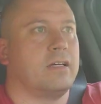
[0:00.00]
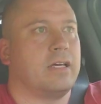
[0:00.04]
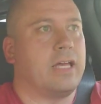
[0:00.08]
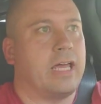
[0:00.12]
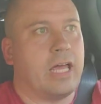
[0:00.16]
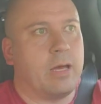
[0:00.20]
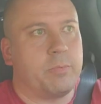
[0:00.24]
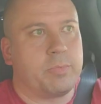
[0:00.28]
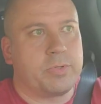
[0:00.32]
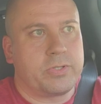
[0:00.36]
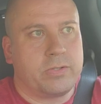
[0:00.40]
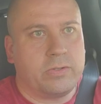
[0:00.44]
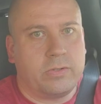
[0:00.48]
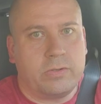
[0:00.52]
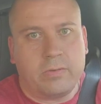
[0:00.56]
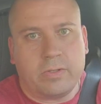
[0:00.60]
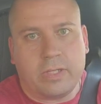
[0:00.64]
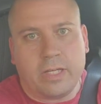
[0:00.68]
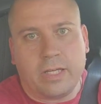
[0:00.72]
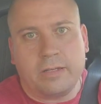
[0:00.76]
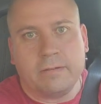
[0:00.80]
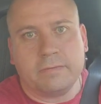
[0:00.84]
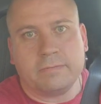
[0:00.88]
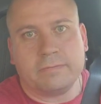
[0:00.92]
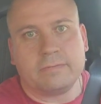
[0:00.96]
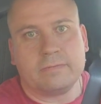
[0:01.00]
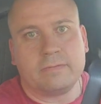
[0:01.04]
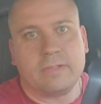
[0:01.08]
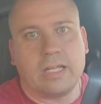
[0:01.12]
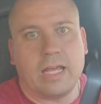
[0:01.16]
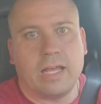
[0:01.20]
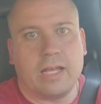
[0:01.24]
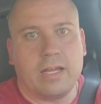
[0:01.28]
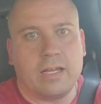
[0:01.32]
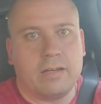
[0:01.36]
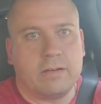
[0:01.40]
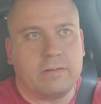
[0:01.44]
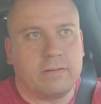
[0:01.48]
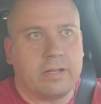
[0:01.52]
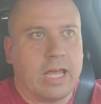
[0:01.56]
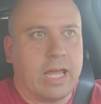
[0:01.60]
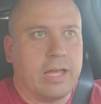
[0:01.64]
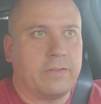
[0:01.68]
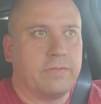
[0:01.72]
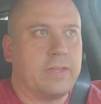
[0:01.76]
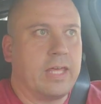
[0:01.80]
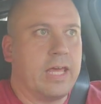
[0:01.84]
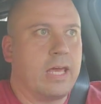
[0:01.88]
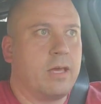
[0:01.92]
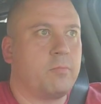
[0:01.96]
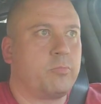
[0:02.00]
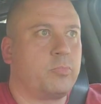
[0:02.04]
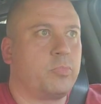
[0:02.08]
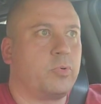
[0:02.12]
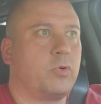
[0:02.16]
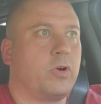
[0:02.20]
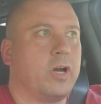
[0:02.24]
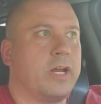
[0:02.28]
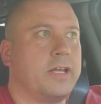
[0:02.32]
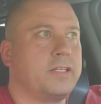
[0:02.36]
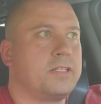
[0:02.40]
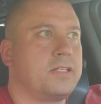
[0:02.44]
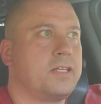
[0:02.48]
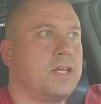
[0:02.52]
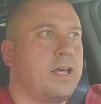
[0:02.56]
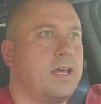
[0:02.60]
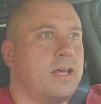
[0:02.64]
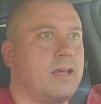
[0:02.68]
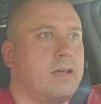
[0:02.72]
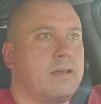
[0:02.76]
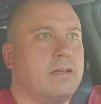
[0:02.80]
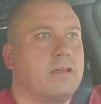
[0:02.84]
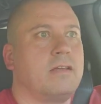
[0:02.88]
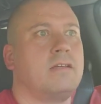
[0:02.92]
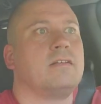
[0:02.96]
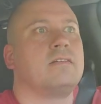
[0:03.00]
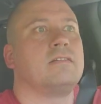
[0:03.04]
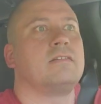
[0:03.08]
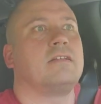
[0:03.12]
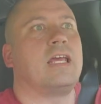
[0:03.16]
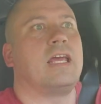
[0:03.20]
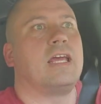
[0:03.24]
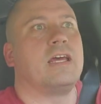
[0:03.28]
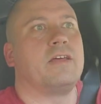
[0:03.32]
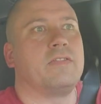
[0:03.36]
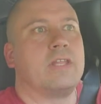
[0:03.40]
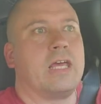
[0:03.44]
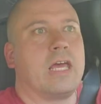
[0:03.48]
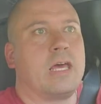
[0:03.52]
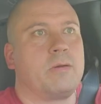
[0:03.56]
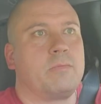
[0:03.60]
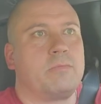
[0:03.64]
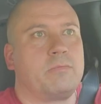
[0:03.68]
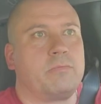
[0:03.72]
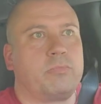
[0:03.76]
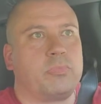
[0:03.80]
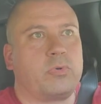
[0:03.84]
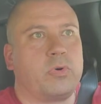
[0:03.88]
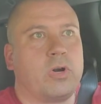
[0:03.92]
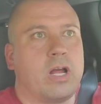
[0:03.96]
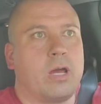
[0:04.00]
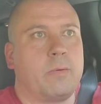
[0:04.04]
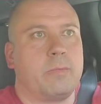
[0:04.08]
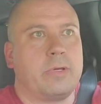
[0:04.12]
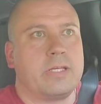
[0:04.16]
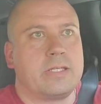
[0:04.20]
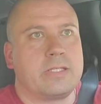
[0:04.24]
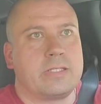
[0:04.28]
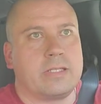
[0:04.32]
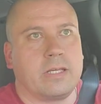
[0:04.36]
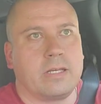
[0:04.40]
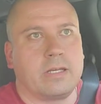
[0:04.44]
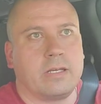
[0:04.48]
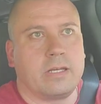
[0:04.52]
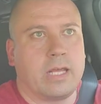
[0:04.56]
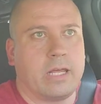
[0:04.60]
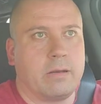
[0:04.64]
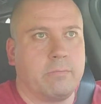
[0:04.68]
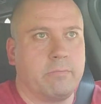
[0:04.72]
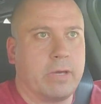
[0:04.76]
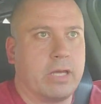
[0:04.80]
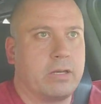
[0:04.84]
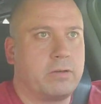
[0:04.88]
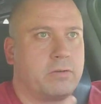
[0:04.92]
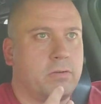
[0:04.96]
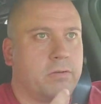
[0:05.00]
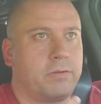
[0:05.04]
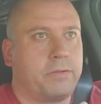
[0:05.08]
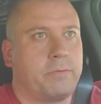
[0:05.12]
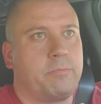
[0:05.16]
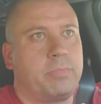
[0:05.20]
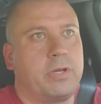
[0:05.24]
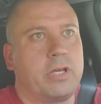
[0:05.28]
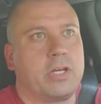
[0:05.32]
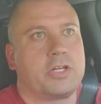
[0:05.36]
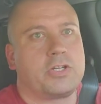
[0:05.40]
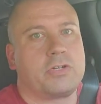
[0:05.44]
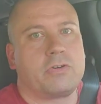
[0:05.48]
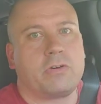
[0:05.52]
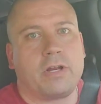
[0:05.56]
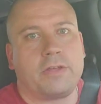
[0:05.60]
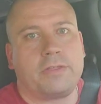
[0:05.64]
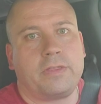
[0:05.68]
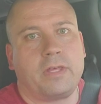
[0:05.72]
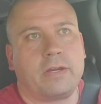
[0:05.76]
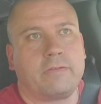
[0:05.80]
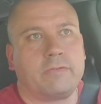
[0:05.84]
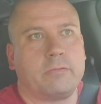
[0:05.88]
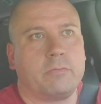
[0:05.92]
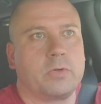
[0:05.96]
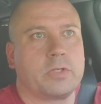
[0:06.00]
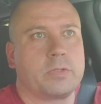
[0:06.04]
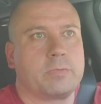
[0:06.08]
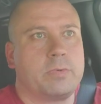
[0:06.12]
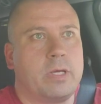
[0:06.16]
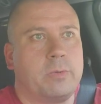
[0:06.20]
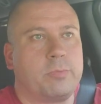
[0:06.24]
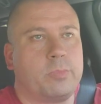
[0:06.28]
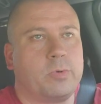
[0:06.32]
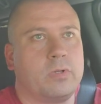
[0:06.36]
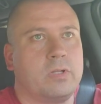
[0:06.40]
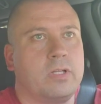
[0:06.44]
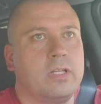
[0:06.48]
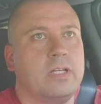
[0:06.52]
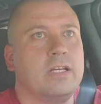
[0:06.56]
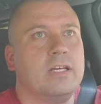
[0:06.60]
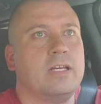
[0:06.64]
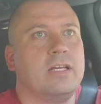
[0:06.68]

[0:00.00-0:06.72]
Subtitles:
Absolutely. And at that price tag and that promise and mental picture, I think for most people,